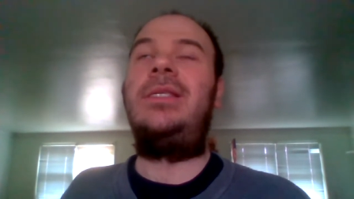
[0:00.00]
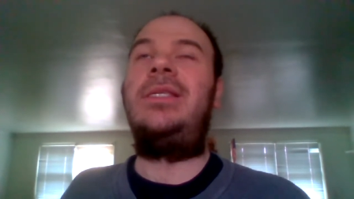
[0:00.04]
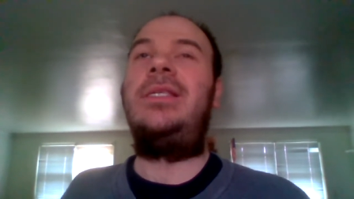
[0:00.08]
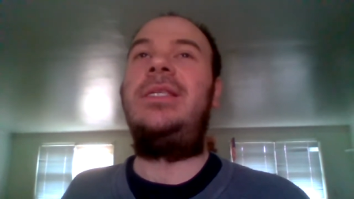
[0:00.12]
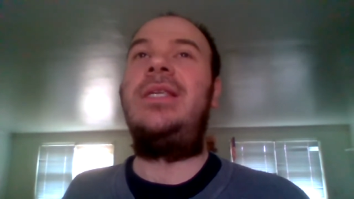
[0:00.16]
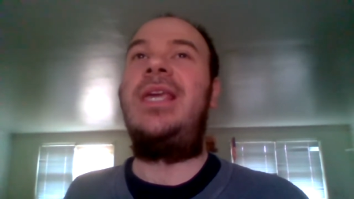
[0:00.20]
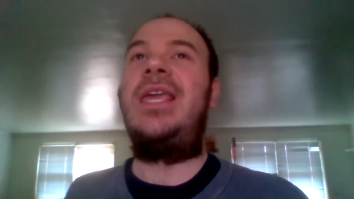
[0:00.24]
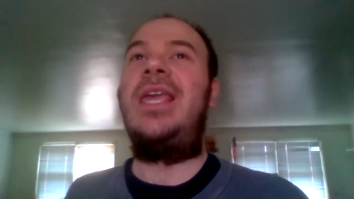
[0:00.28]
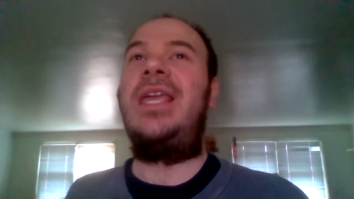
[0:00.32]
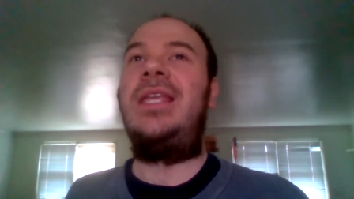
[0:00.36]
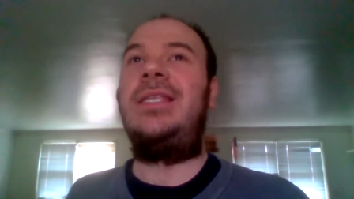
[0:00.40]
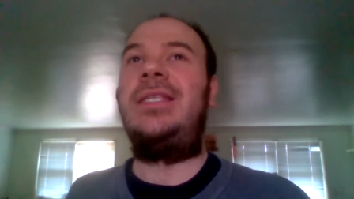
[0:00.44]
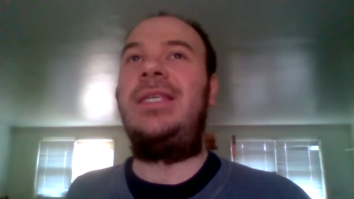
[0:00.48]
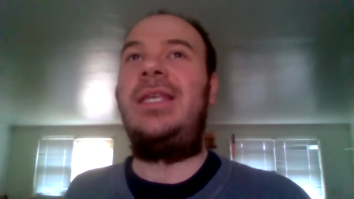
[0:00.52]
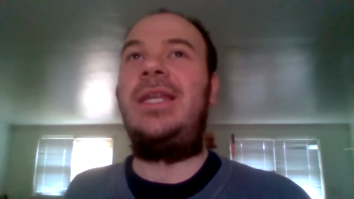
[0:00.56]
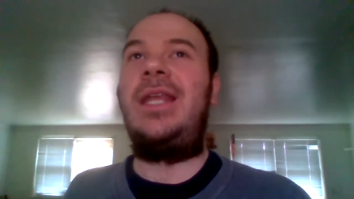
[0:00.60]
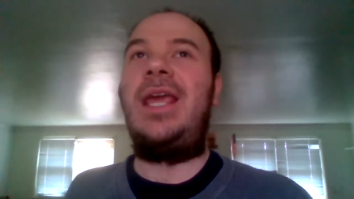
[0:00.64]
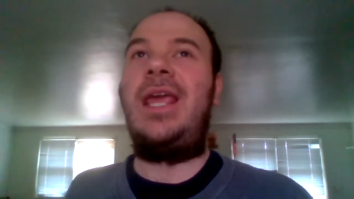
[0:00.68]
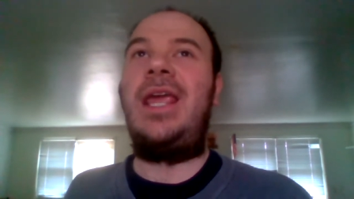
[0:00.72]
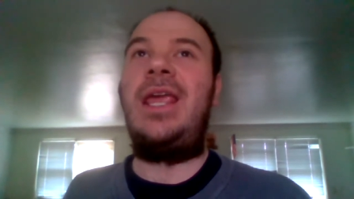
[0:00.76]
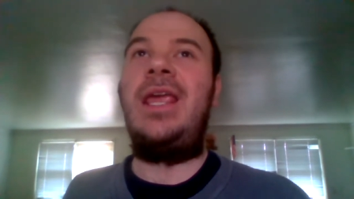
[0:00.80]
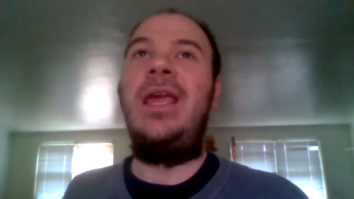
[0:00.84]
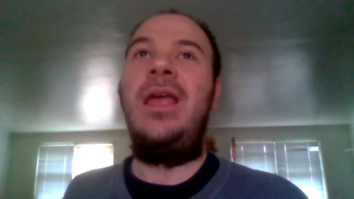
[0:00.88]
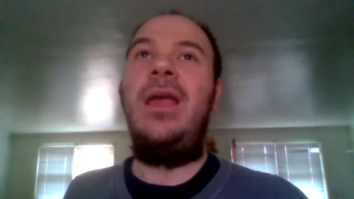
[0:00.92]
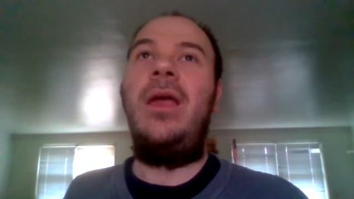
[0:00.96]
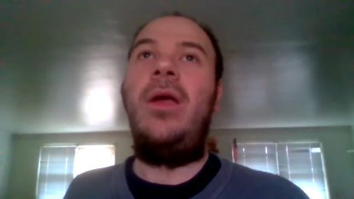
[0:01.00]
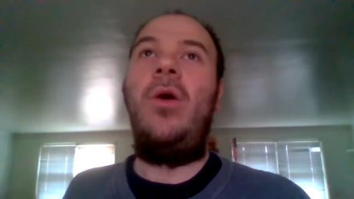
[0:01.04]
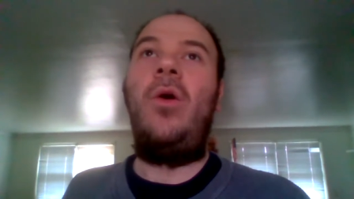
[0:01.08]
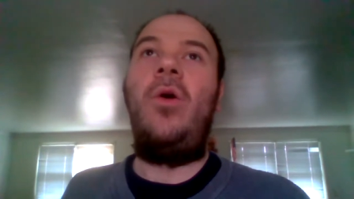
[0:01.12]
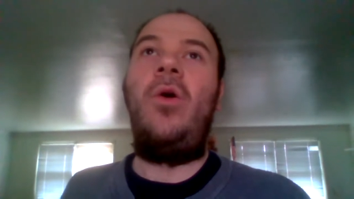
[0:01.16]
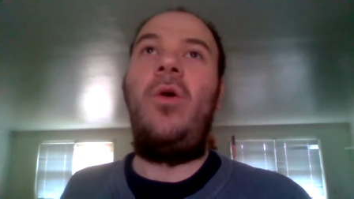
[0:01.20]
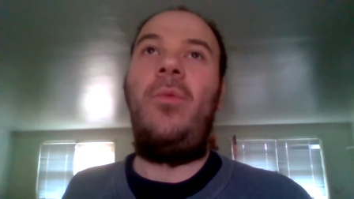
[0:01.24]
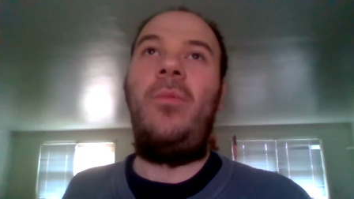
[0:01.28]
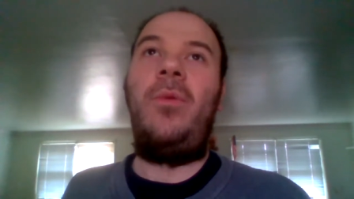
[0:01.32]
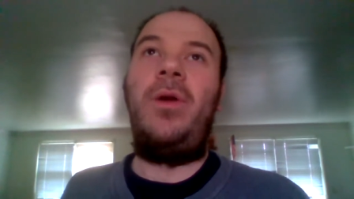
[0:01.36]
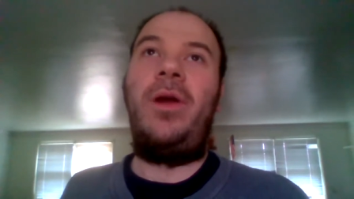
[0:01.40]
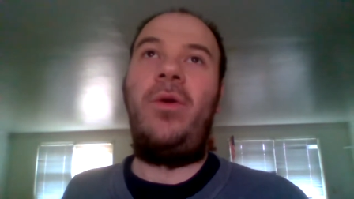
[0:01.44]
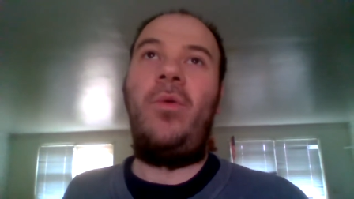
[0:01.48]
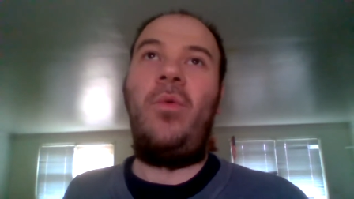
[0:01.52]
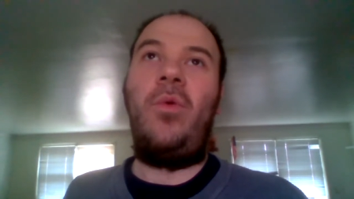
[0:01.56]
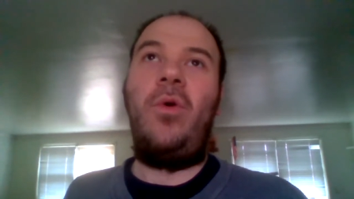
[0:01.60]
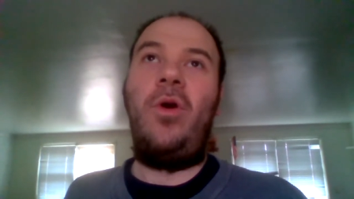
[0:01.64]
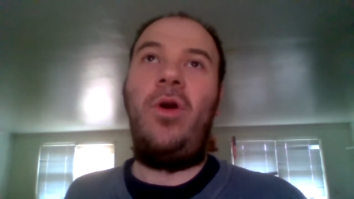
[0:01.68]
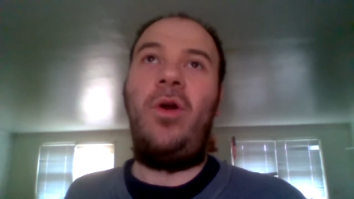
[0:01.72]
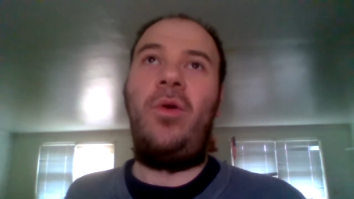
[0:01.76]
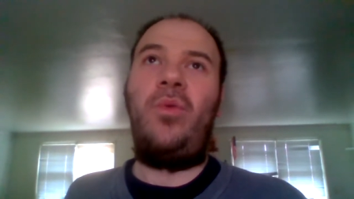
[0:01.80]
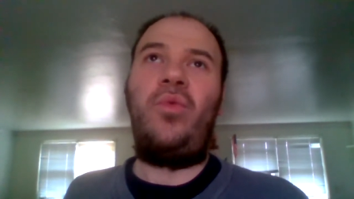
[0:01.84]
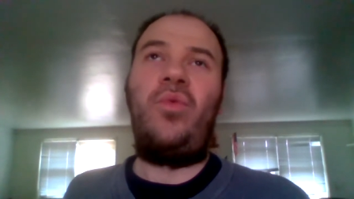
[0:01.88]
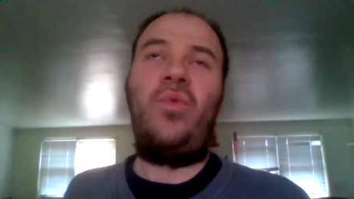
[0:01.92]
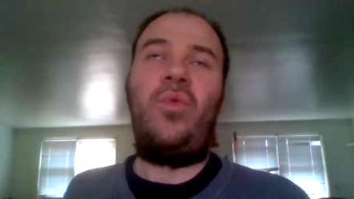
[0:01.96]
to get today. Oh my
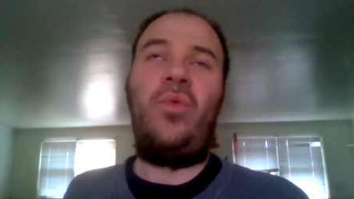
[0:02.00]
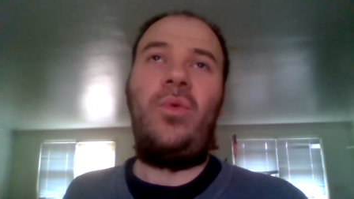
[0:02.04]
word.